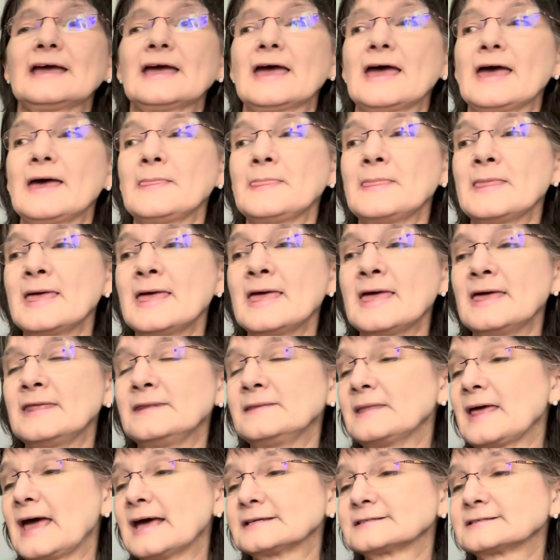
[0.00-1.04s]
And then
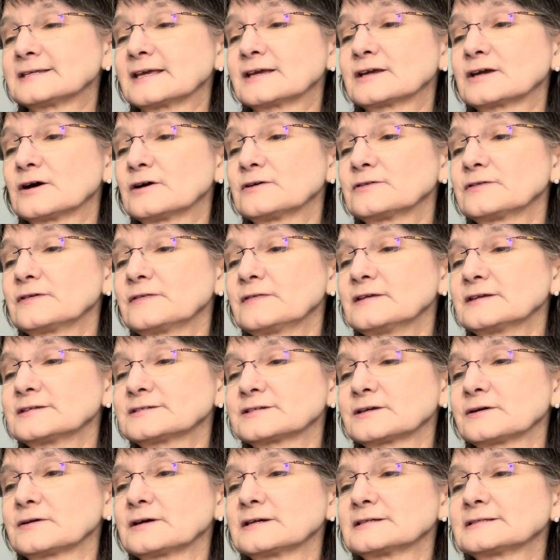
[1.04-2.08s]
as they go through the
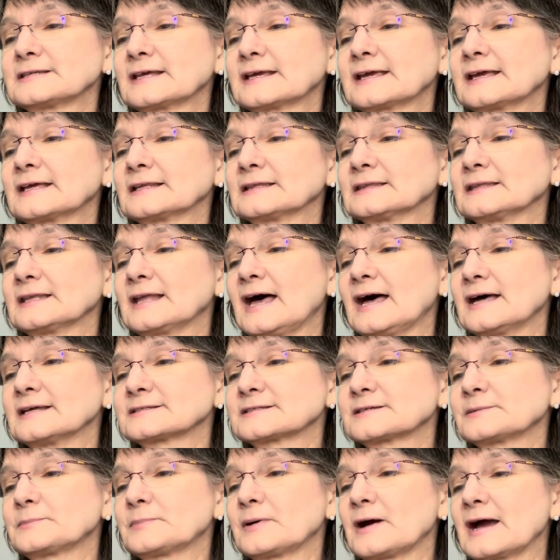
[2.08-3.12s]
series, they get lots
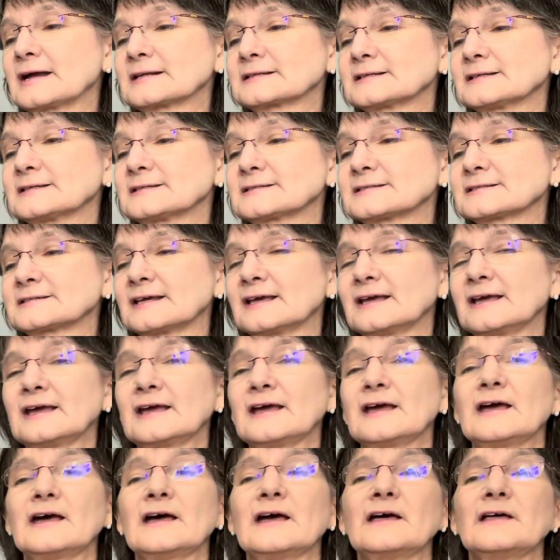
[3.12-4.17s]
of practice.
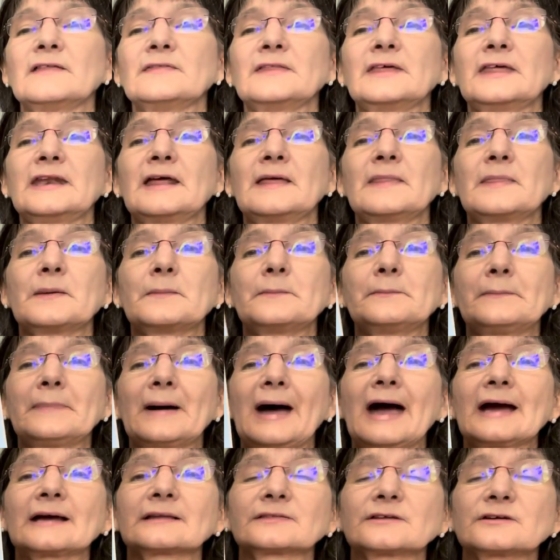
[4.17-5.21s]
Then in the
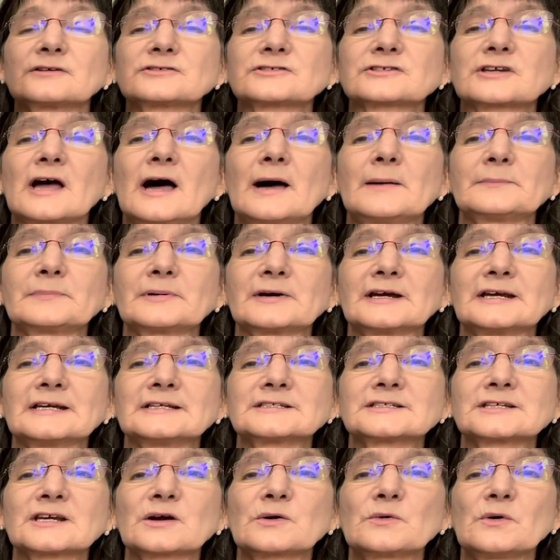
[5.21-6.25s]
back, there's
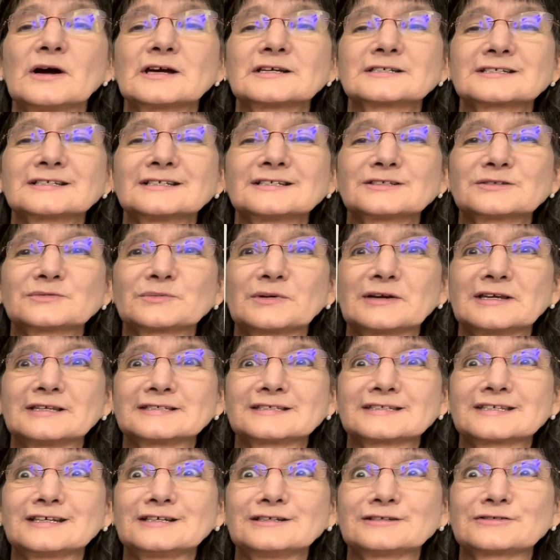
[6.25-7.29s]
comprehension questions. We as
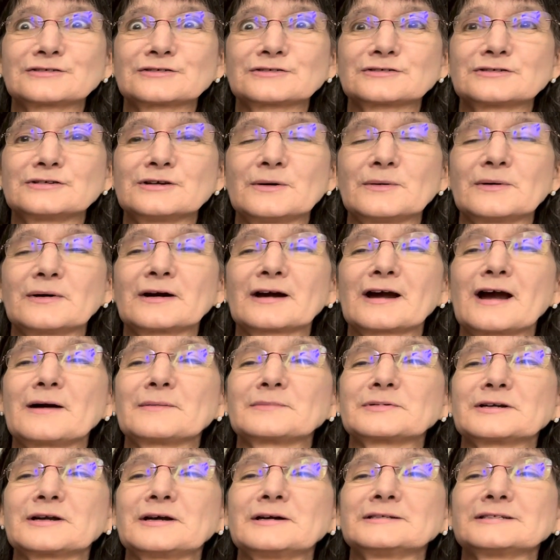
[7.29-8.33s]
teachers know our
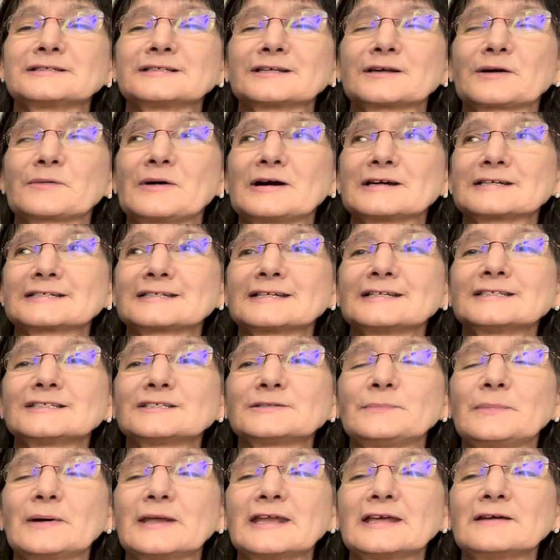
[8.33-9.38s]
comprehension questions,
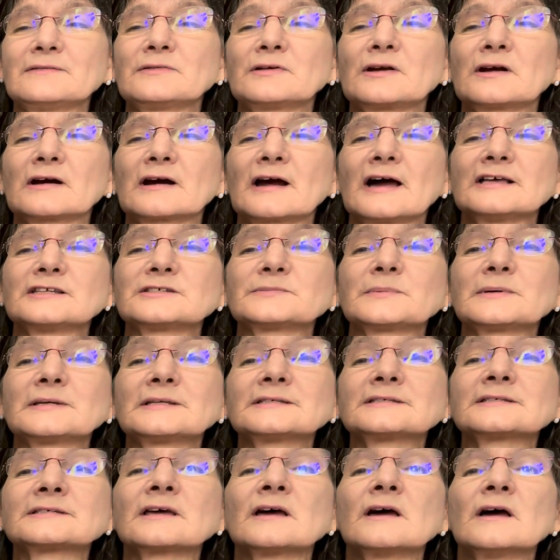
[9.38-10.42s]
but even our
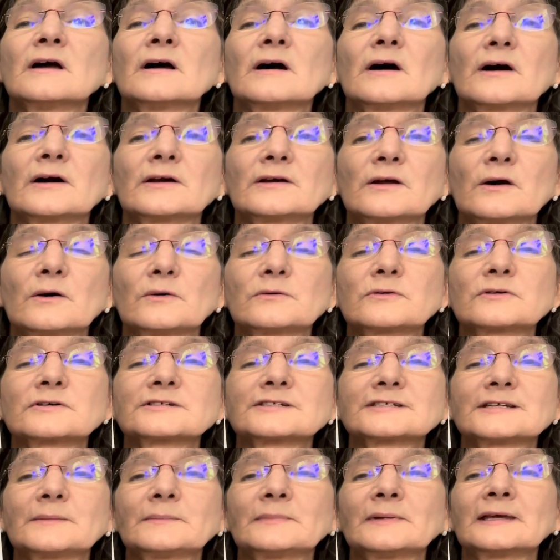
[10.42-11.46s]
husbands or an older
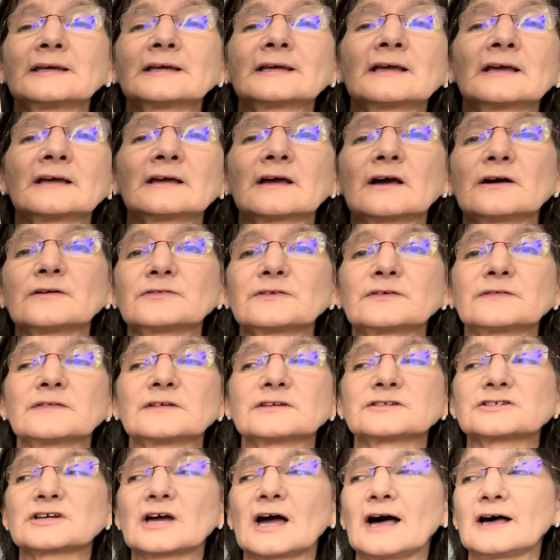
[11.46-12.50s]
sibling can go through the
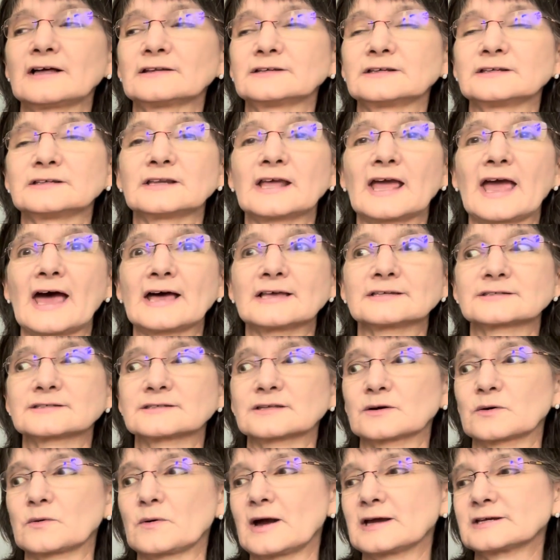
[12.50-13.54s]
child and ask
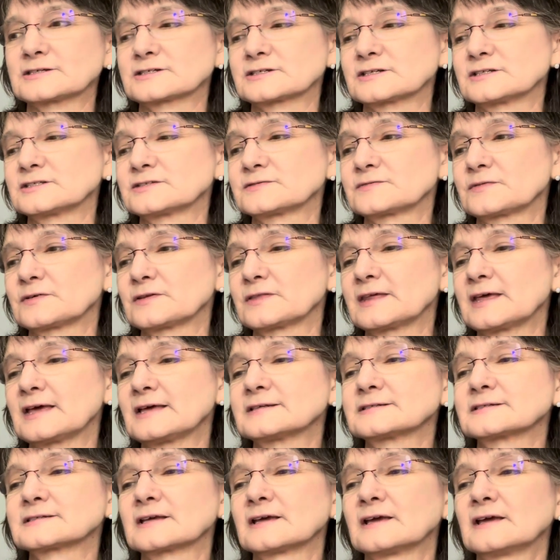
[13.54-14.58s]
the questions for
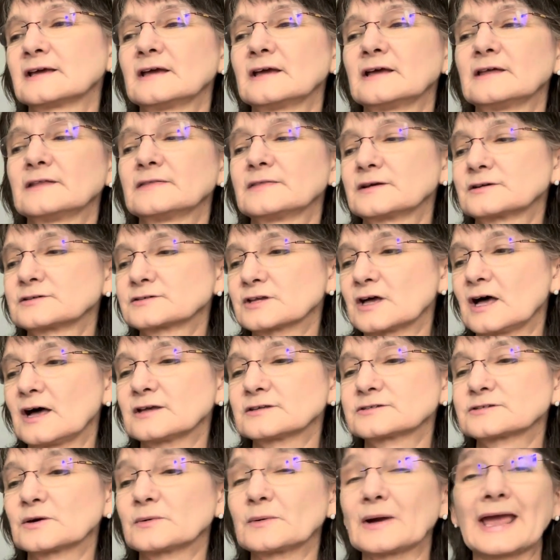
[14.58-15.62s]
this. There's
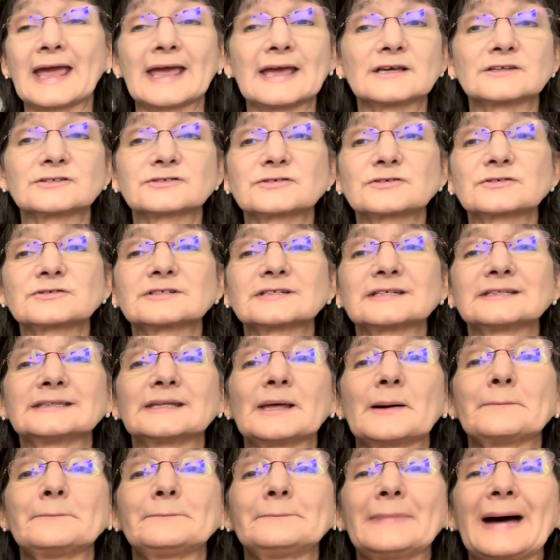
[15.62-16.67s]
also answers in
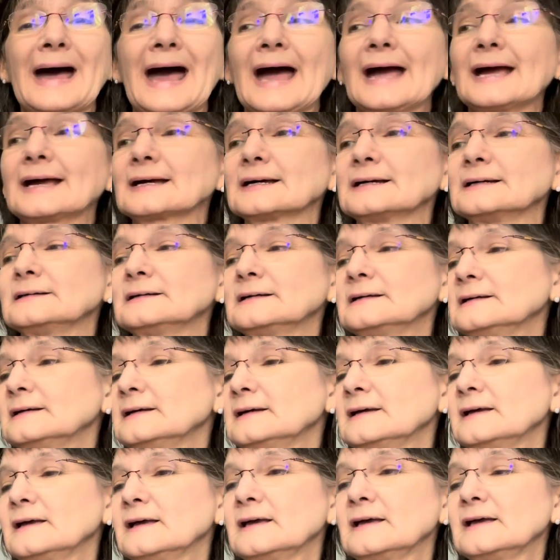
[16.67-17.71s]
the back
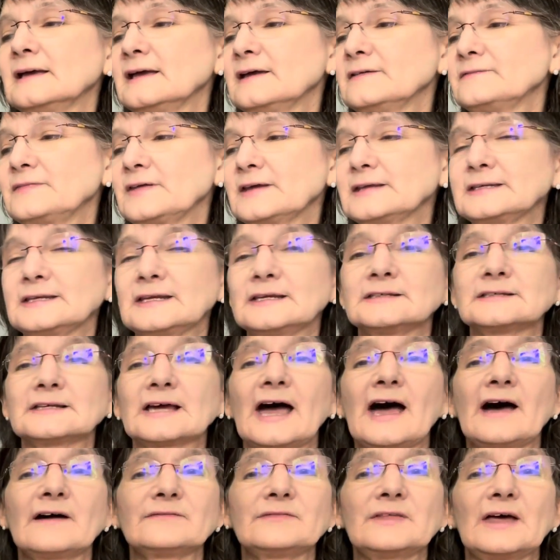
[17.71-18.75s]
if they need to
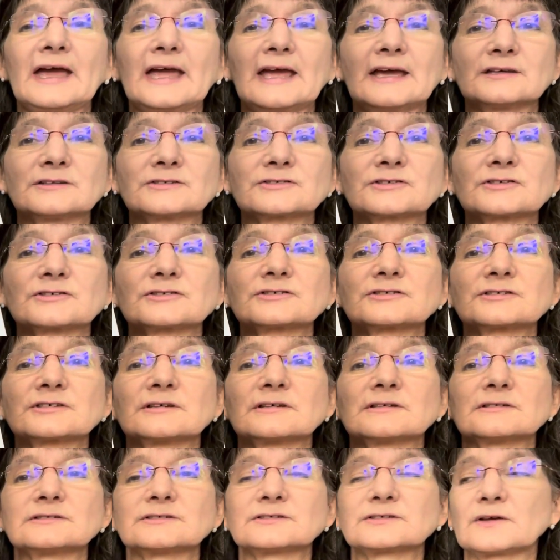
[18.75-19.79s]
have the answers.
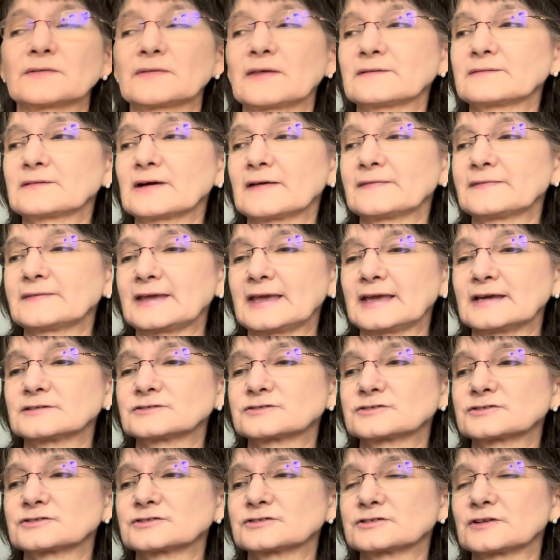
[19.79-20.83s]
So they've got the
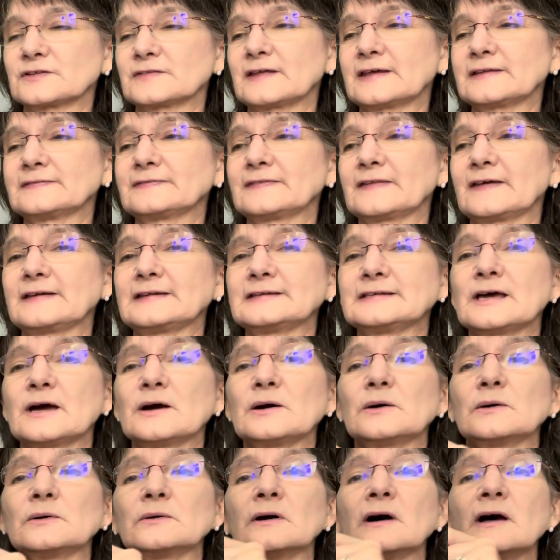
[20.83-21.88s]
answers so that they
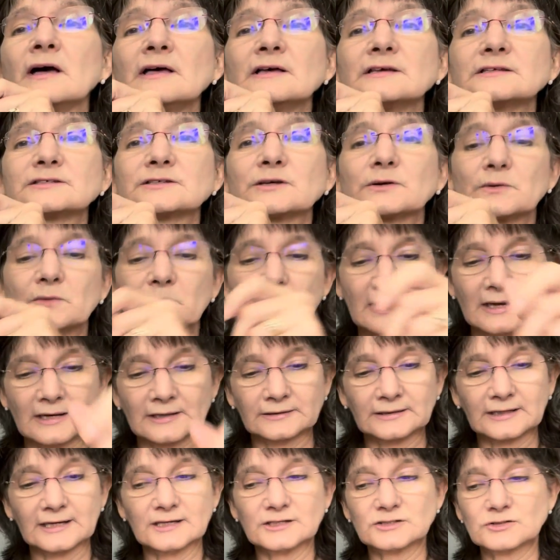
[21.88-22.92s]
know. So
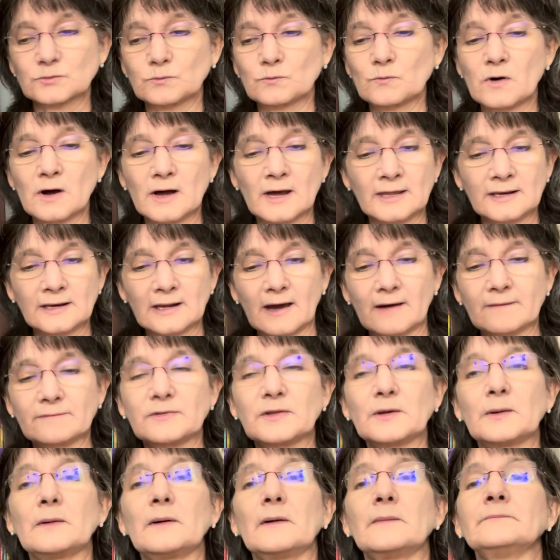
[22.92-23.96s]
on each one of
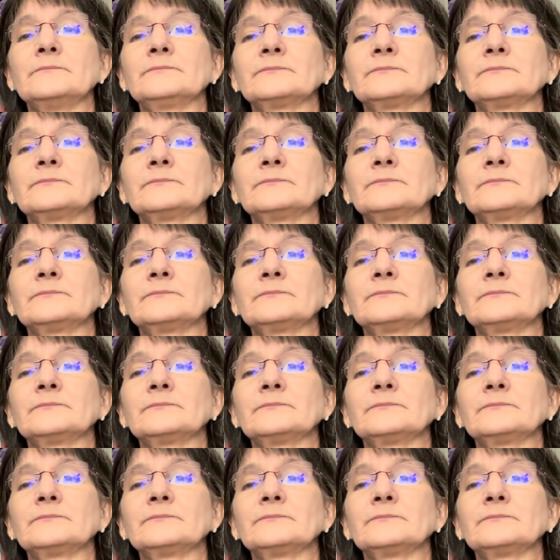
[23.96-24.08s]
the